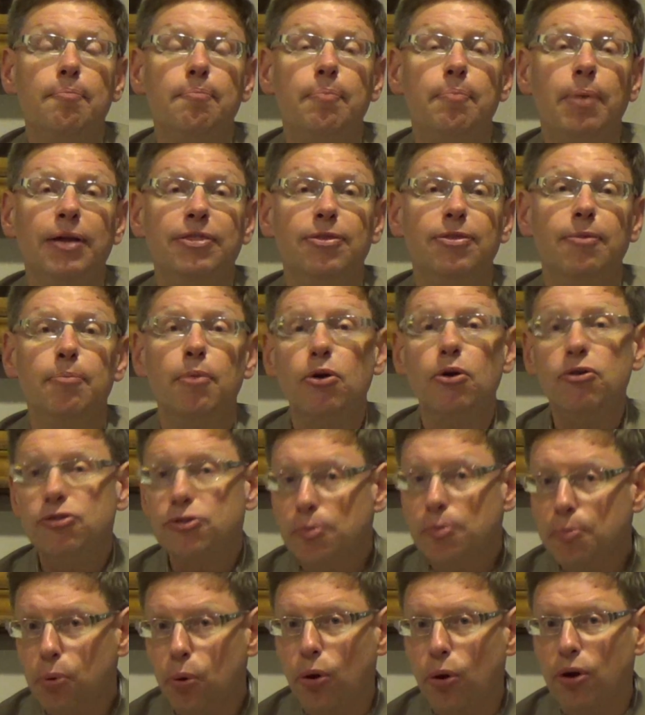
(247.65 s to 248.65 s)
but the most
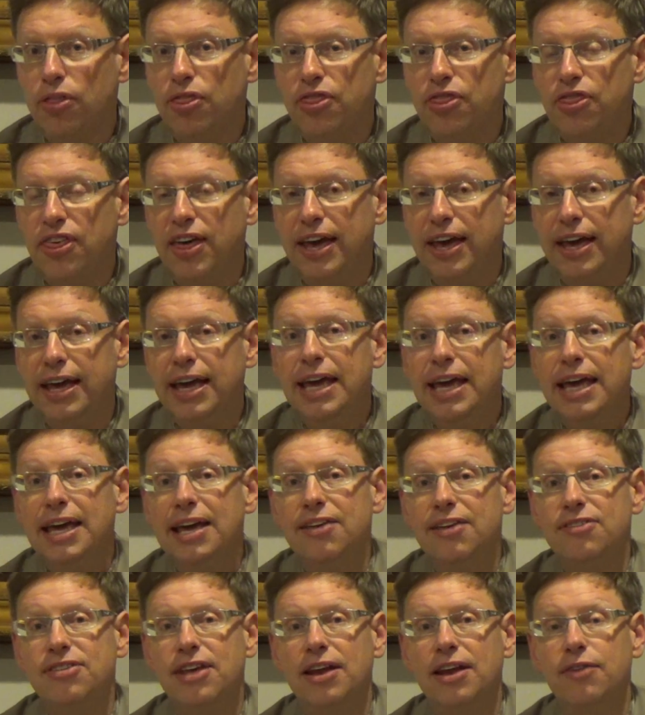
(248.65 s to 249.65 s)
important thing
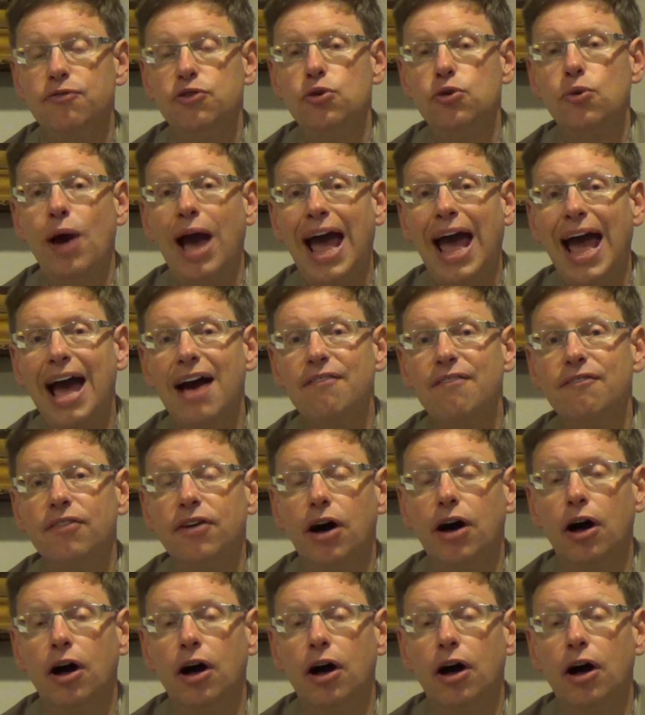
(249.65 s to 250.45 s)
is that if you have